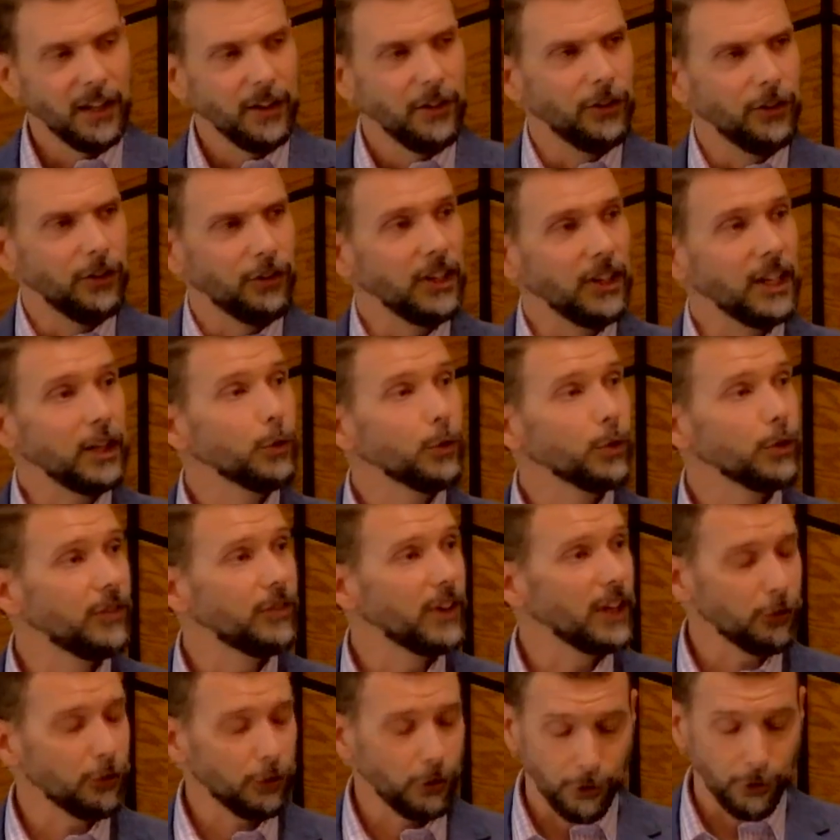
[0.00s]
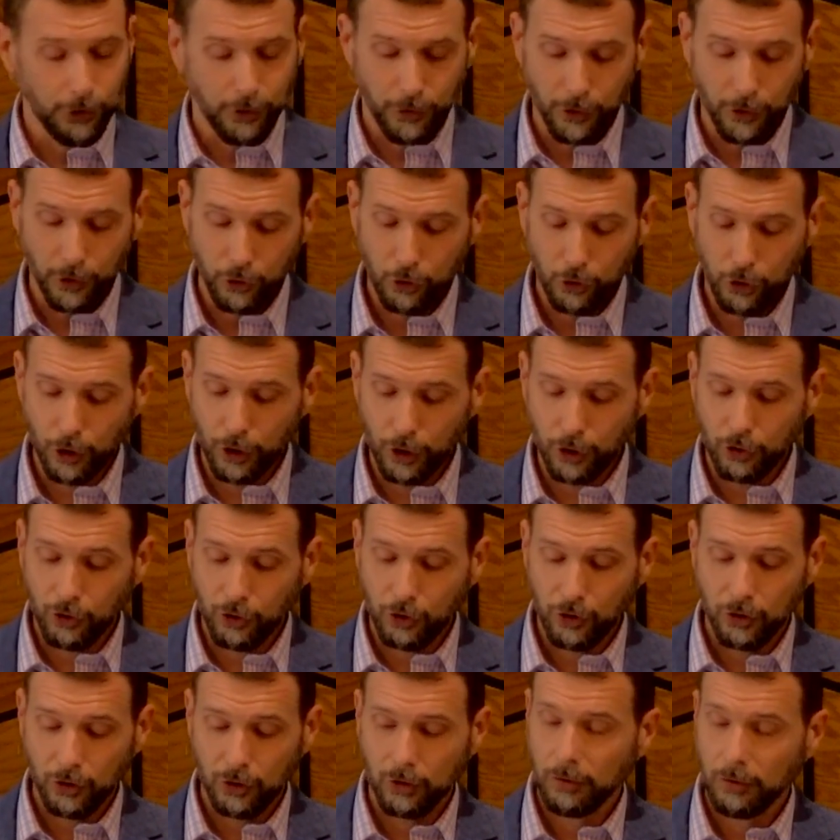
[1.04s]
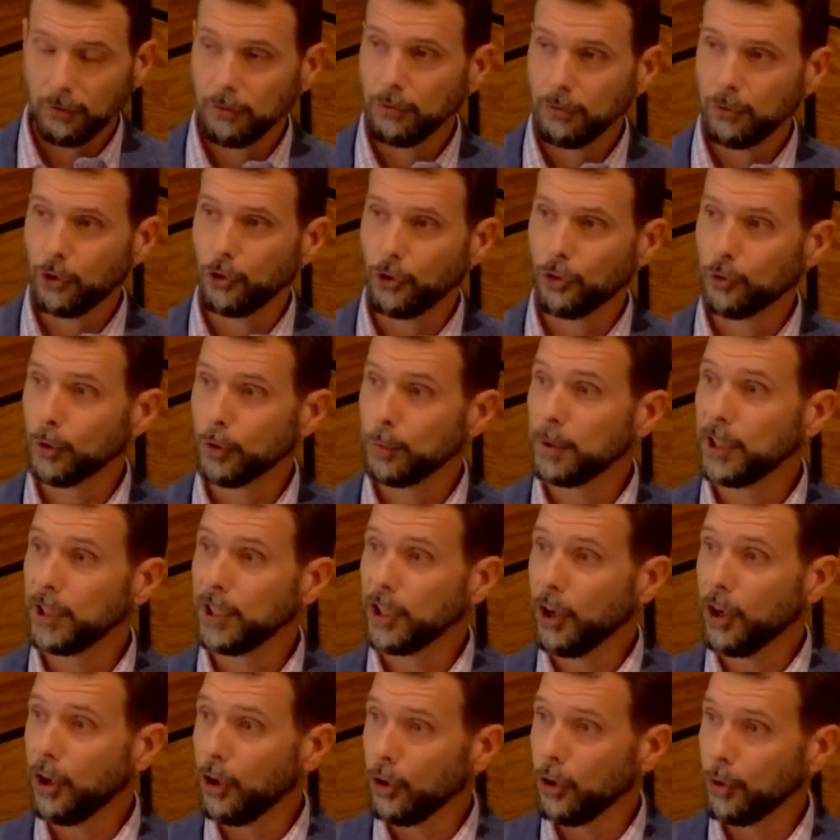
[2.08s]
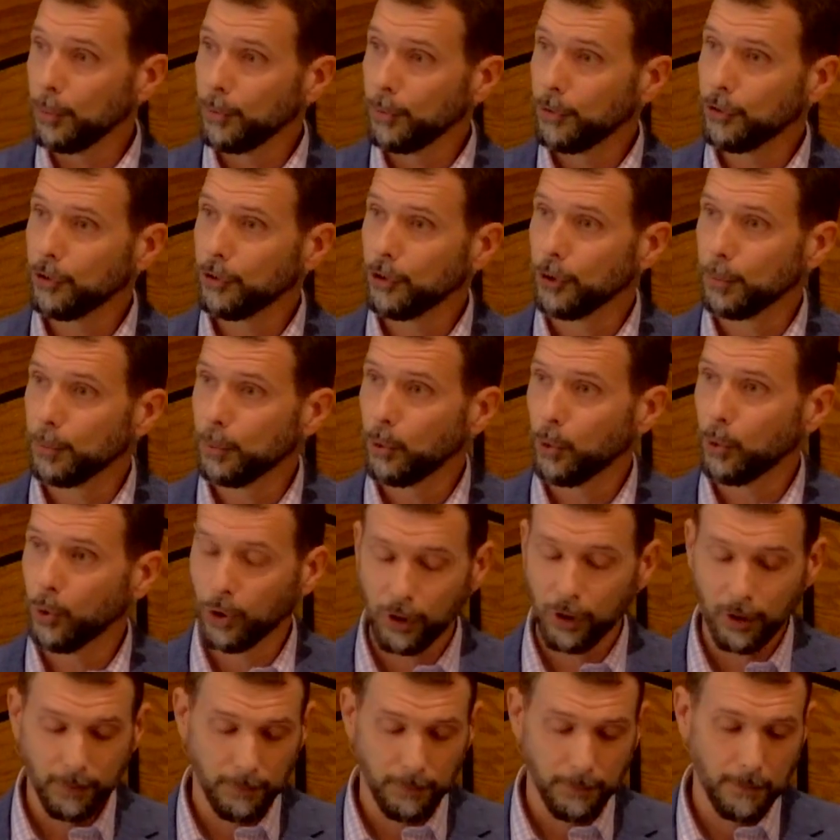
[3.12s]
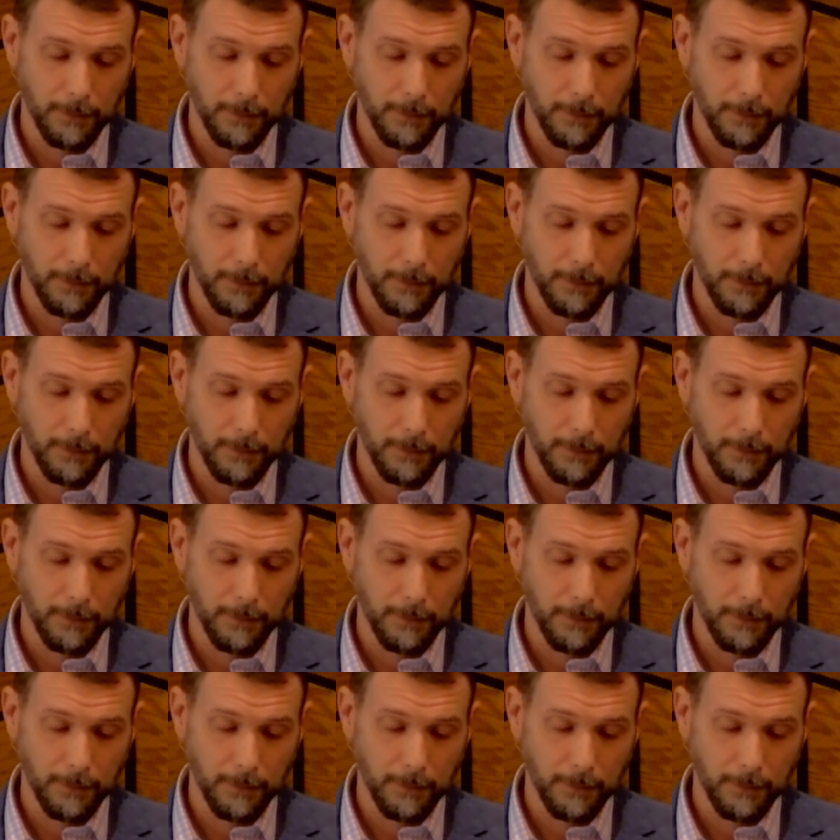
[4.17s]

the sacred vessels of the church, distributing alms to the poor.